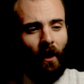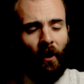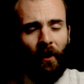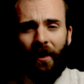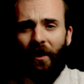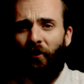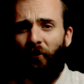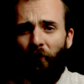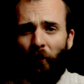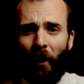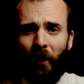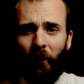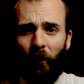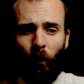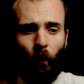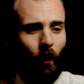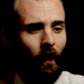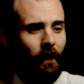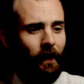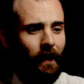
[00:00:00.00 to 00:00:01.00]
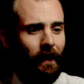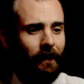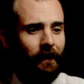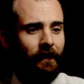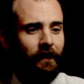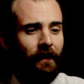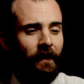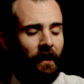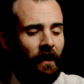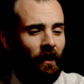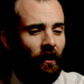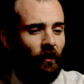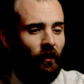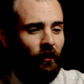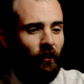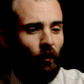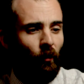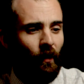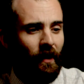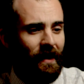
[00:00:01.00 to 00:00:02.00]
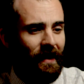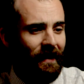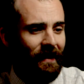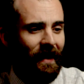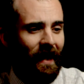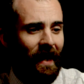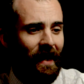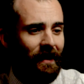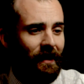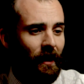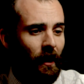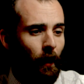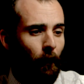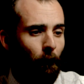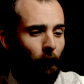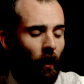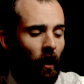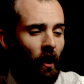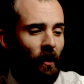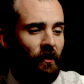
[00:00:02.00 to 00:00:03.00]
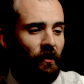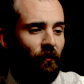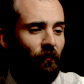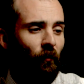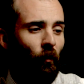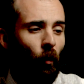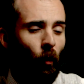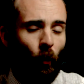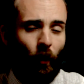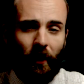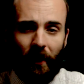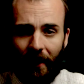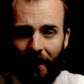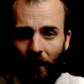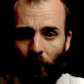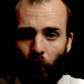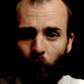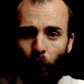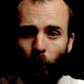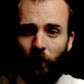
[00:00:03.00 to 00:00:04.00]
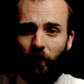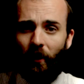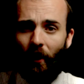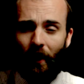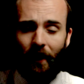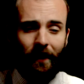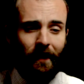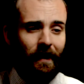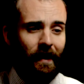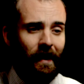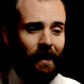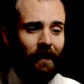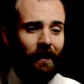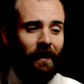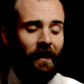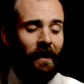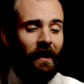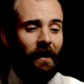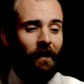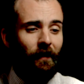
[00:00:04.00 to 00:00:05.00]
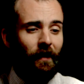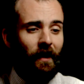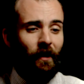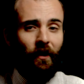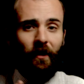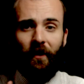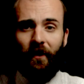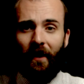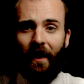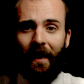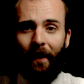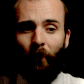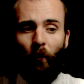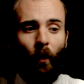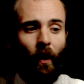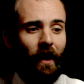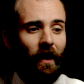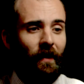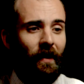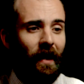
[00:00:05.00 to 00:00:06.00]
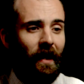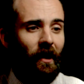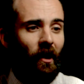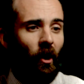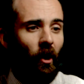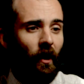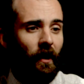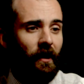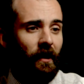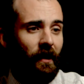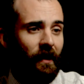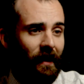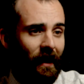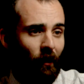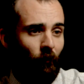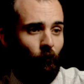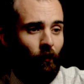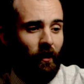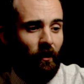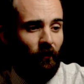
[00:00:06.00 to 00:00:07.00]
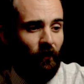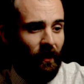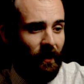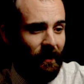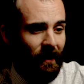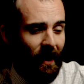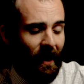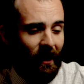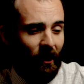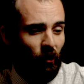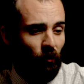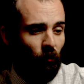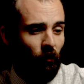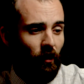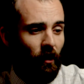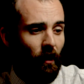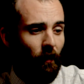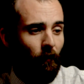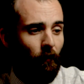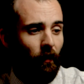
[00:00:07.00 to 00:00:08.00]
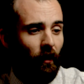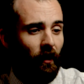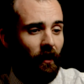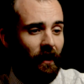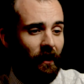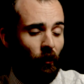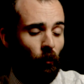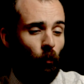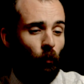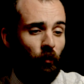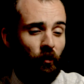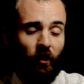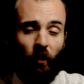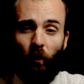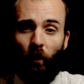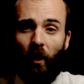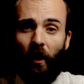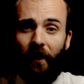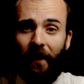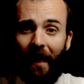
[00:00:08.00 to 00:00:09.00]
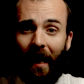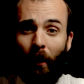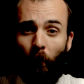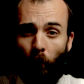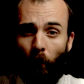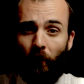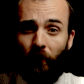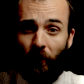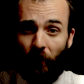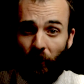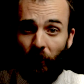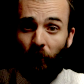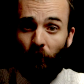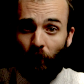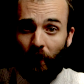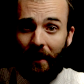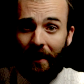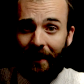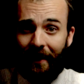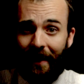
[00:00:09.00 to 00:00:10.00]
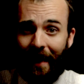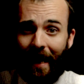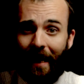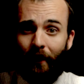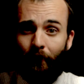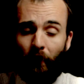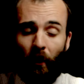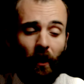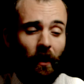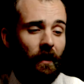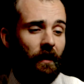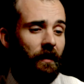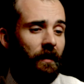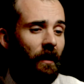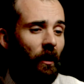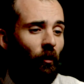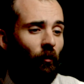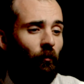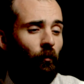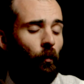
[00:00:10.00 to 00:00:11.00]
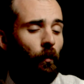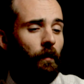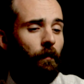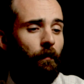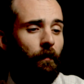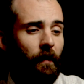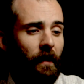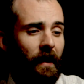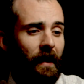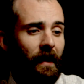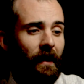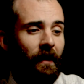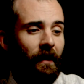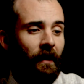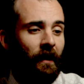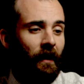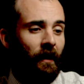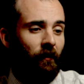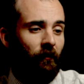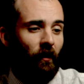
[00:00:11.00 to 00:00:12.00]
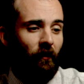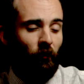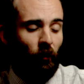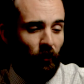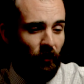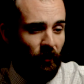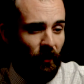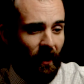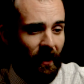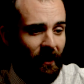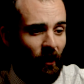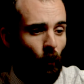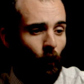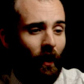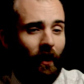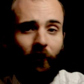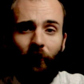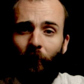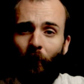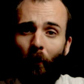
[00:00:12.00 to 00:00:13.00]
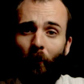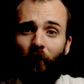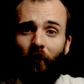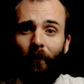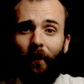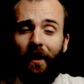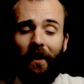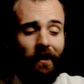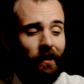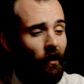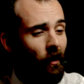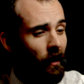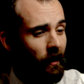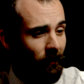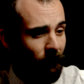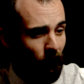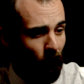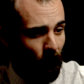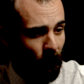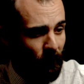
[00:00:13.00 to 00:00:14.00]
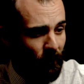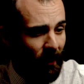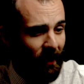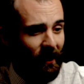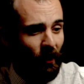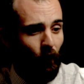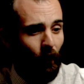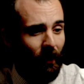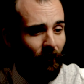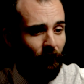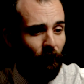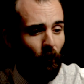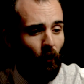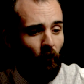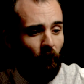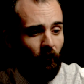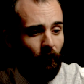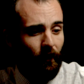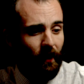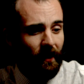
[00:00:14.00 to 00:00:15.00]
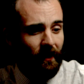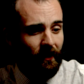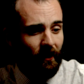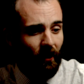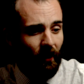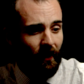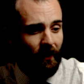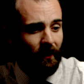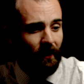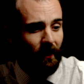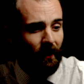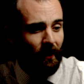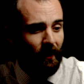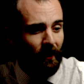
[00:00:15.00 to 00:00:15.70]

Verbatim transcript: This final one then, 3z plus 4 equals 19. In the same way then, I can get rid of this extra number in order to work out what the 3z by itself would be. If I've got to take away 4 from this side, I've got to take away 4 from this side.